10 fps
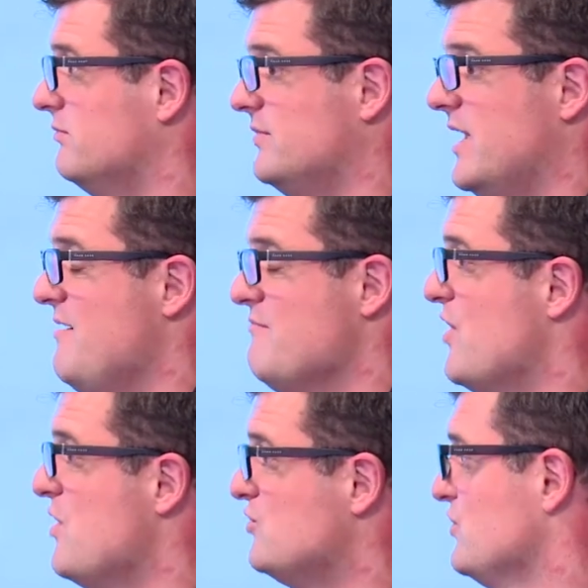yeah, I'm
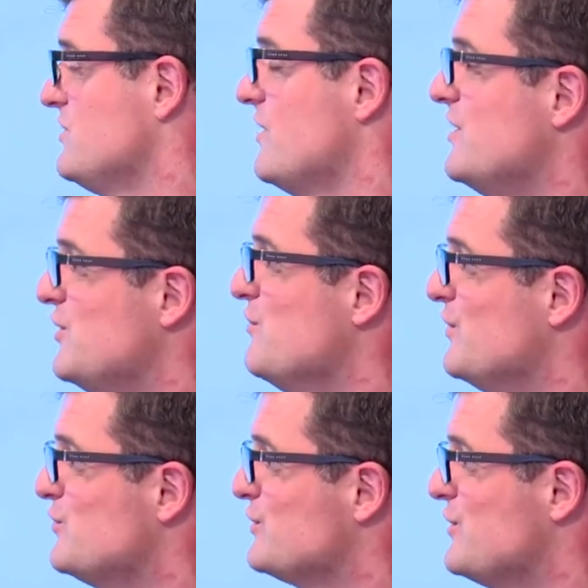broke just like you
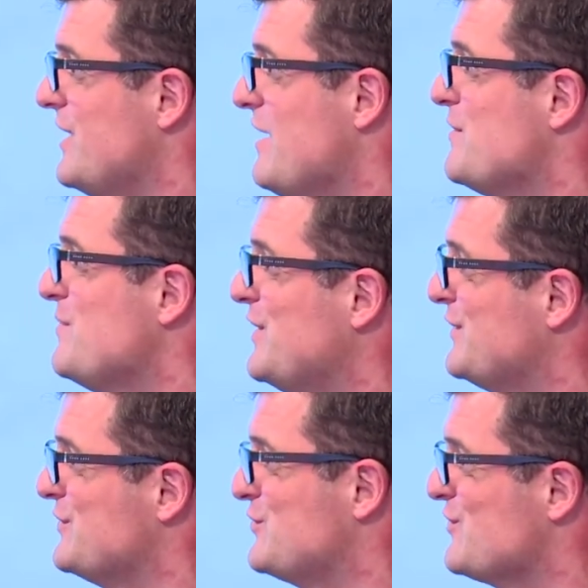and just like everybody
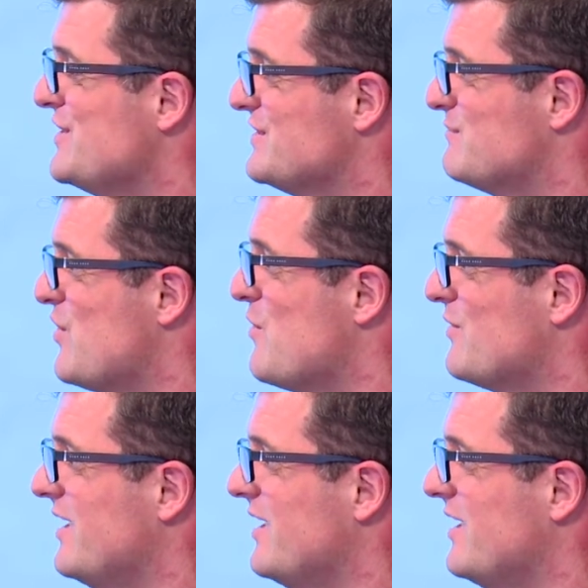on the street is broke.